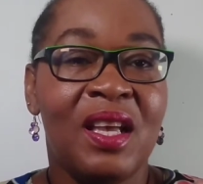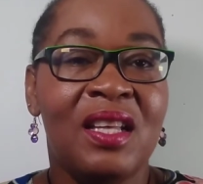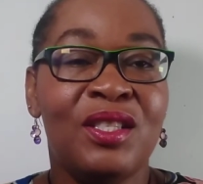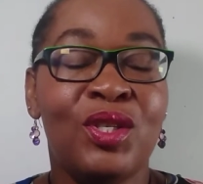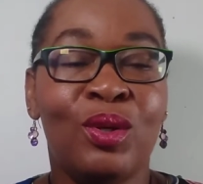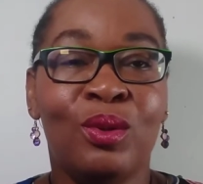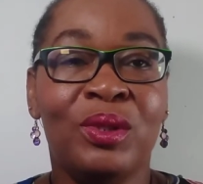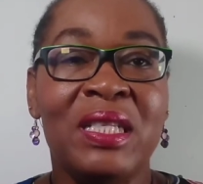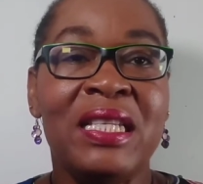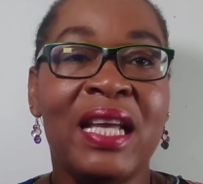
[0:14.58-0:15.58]
So,
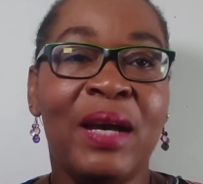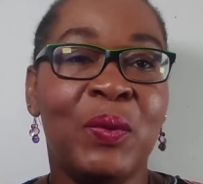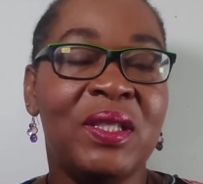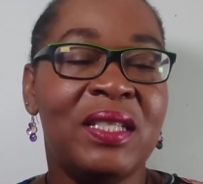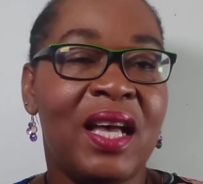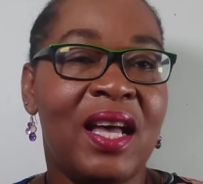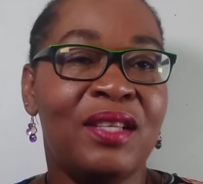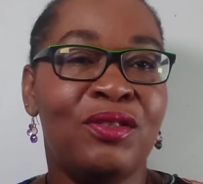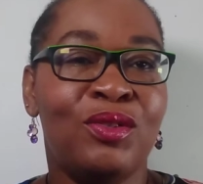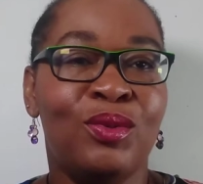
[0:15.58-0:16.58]
today I want to
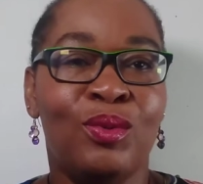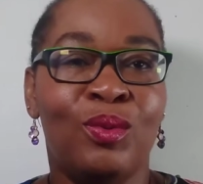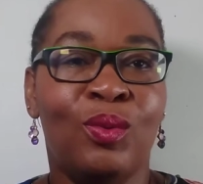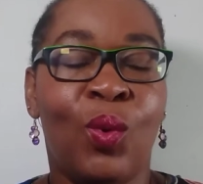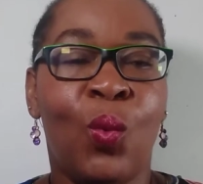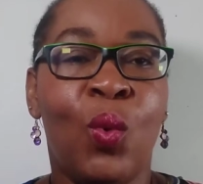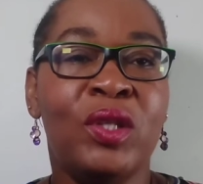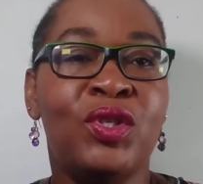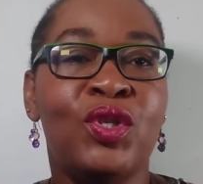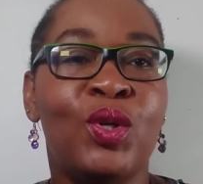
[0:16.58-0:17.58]
ask you,
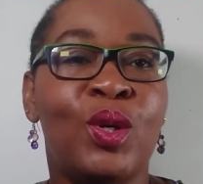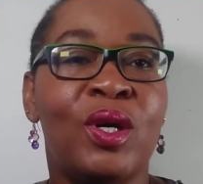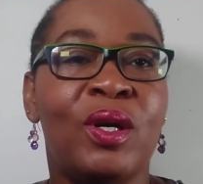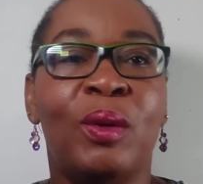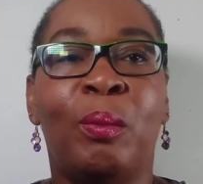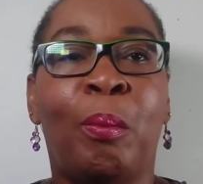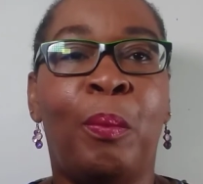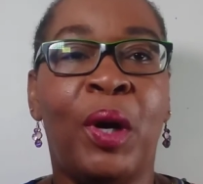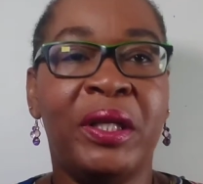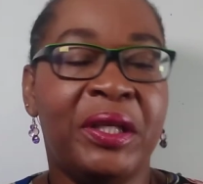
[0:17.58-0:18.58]
what's your
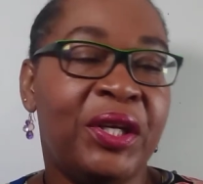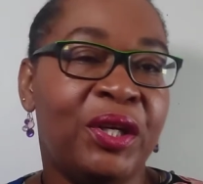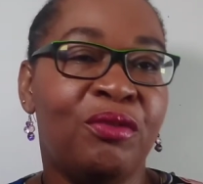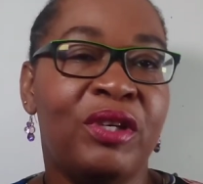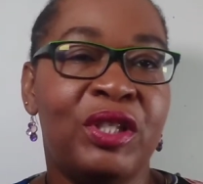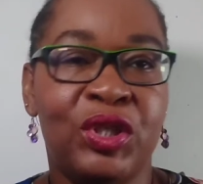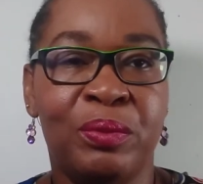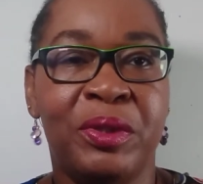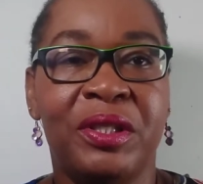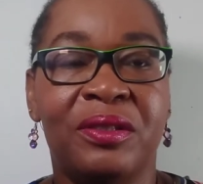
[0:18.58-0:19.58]
body care
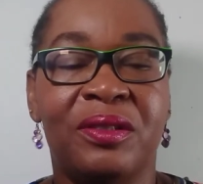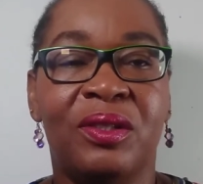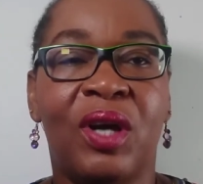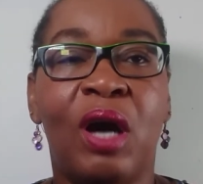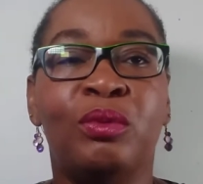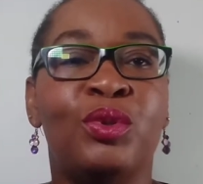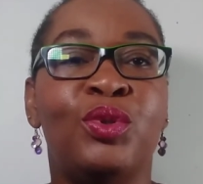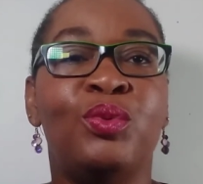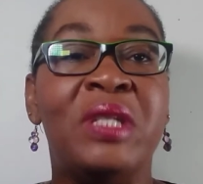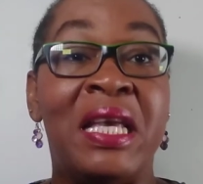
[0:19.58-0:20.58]
regimen? How do
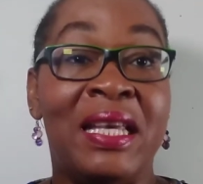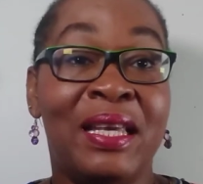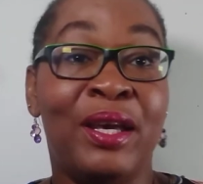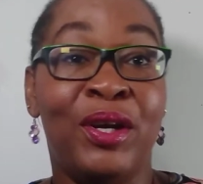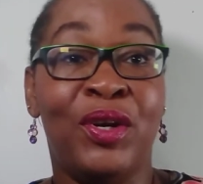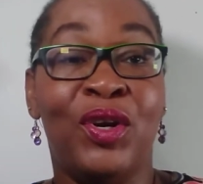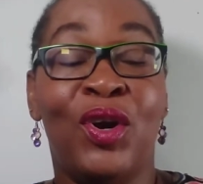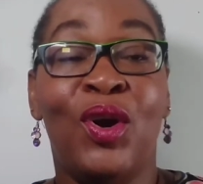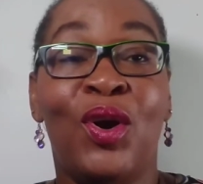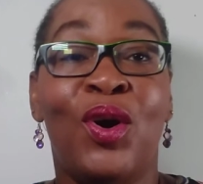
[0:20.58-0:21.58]
you take care
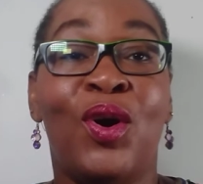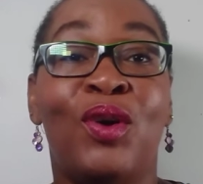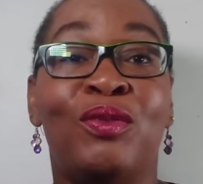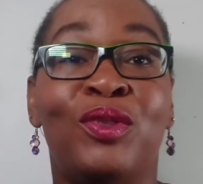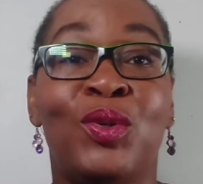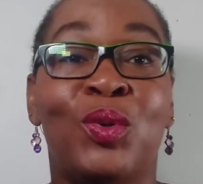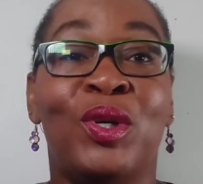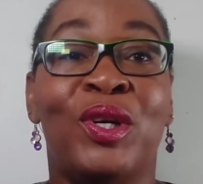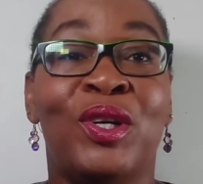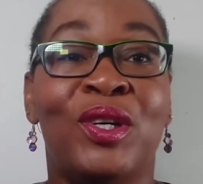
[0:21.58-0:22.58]
of
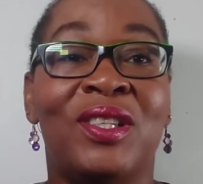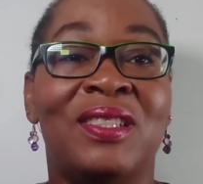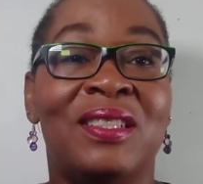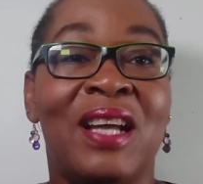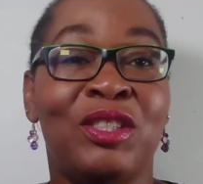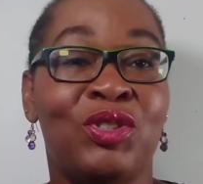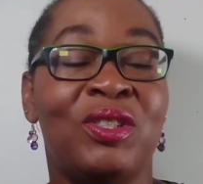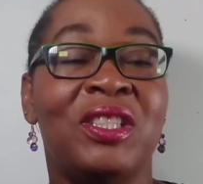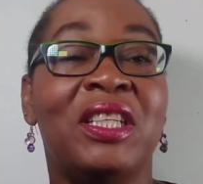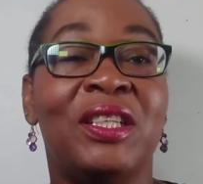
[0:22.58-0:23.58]
your
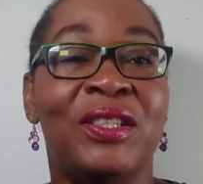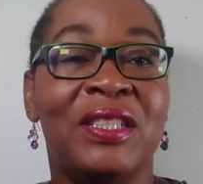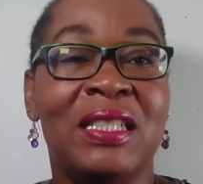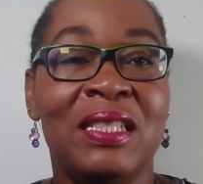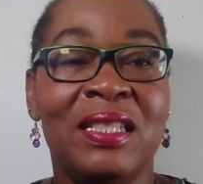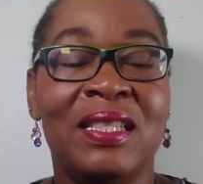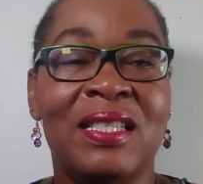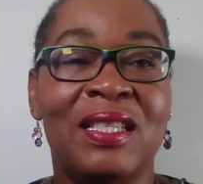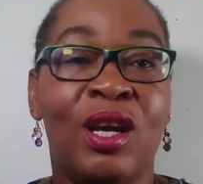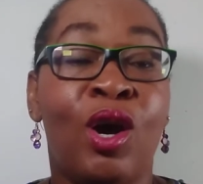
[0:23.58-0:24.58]
natural care
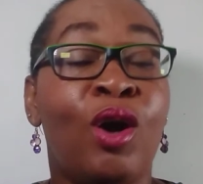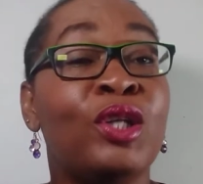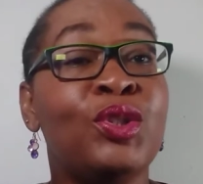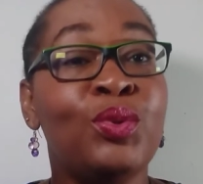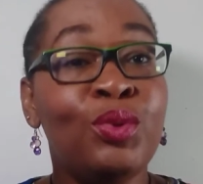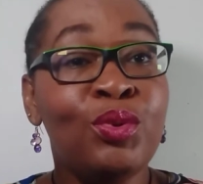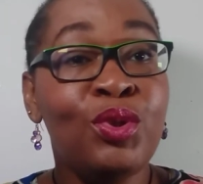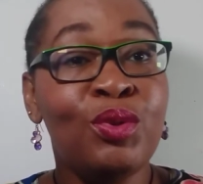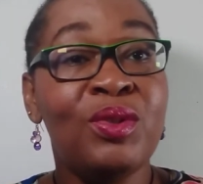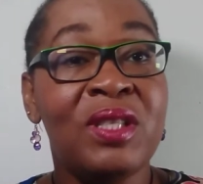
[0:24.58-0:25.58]
needs, or do you
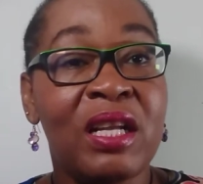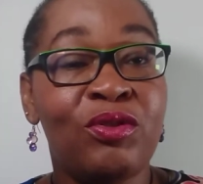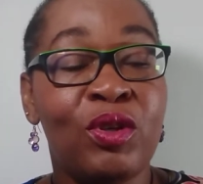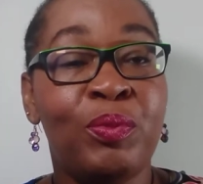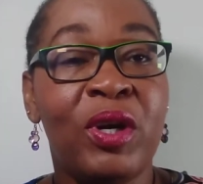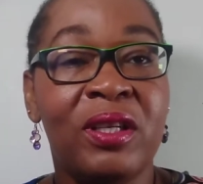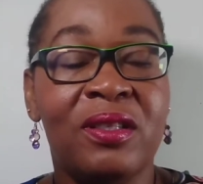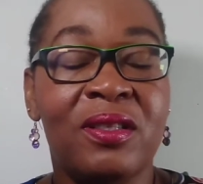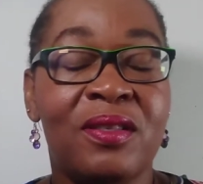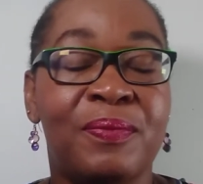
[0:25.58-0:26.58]
use natural
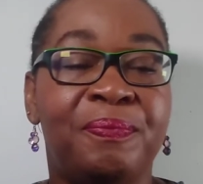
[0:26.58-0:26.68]
products?